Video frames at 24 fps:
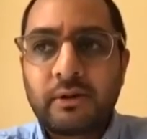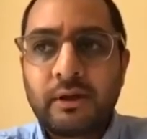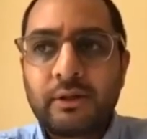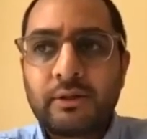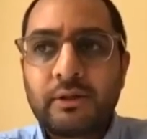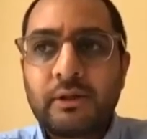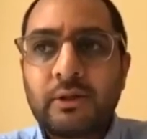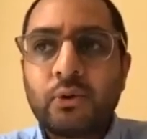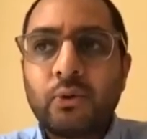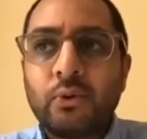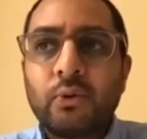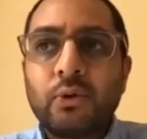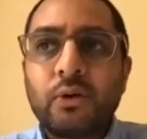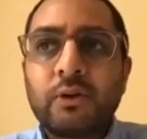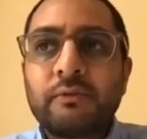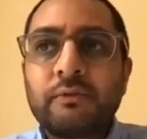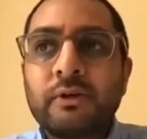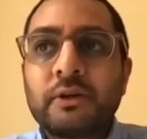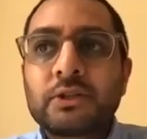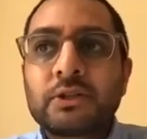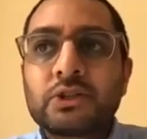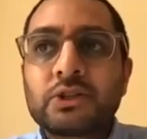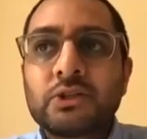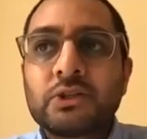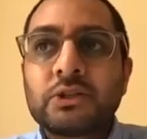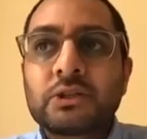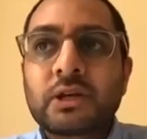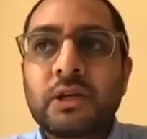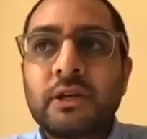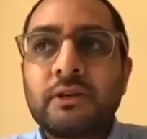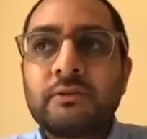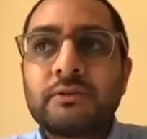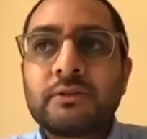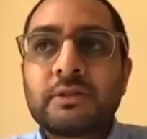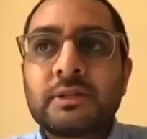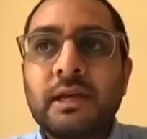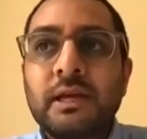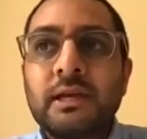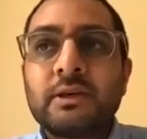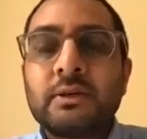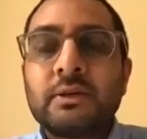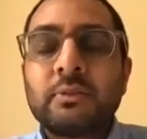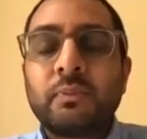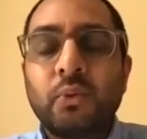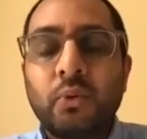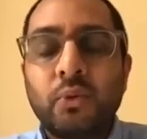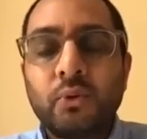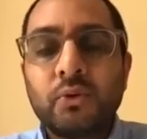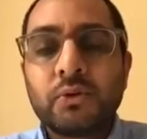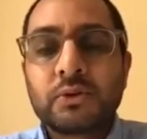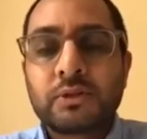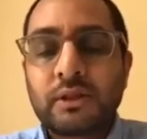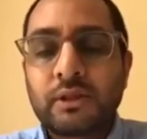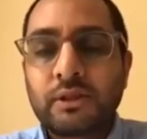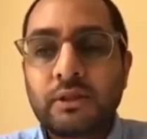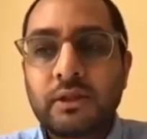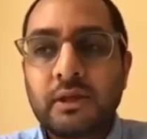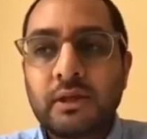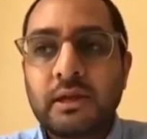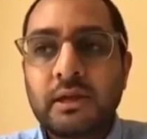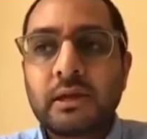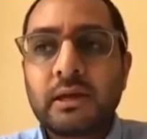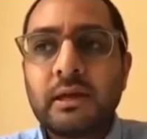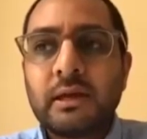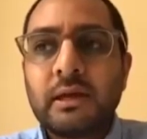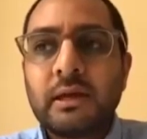I think all of us should kind of take a pause and think,